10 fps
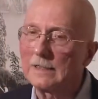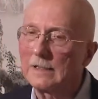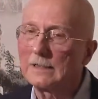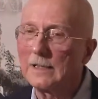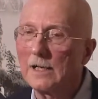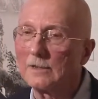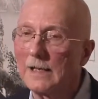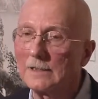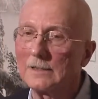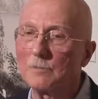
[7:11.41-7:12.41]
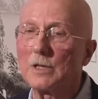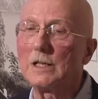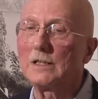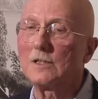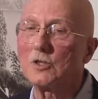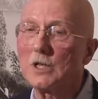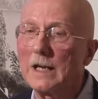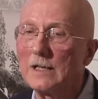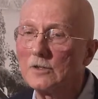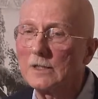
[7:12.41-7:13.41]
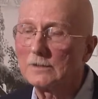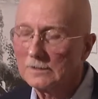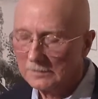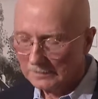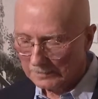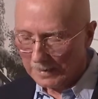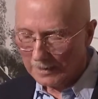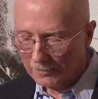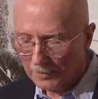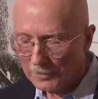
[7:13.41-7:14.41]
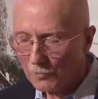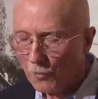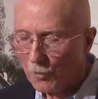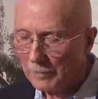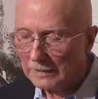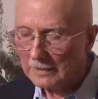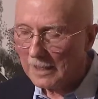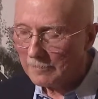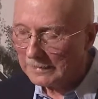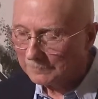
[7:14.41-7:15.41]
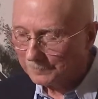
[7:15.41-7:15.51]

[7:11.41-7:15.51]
and how that is beginning to change under uh, Earth's warming climate.